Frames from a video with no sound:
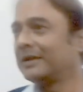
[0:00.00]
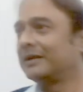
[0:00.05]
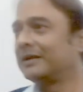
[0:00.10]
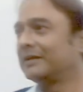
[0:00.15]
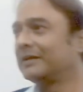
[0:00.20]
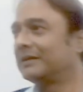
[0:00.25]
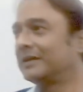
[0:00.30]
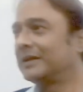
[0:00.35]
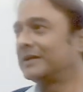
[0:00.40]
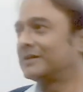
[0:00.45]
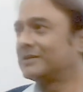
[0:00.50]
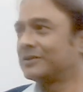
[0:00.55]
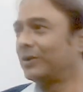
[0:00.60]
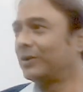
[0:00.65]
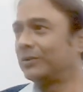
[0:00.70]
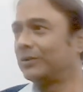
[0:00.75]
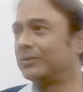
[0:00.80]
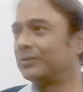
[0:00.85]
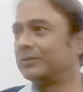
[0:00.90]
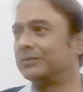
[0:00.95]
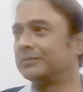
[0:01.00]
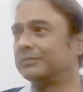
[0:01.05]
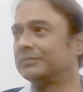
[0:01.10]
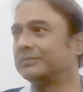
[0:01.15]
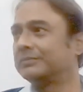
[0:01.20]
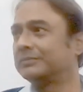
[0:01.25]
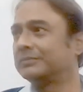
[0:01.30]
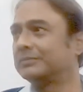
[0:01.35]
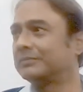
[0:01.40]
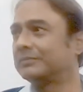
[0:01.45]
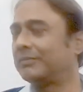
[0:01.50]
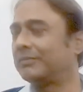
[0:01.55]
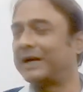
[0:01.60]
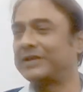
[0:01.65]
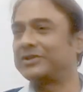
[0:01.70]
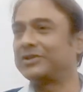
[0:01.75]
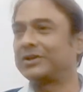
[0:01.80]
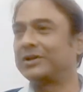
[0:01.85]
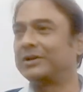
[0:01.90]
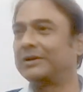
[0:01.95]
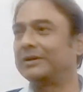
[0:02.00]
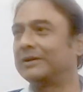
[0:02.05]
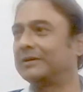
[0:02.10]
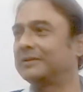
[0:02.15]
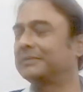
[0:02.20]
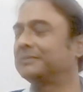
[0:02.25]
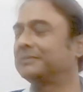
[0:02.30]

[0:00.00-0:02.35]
There is no magic here.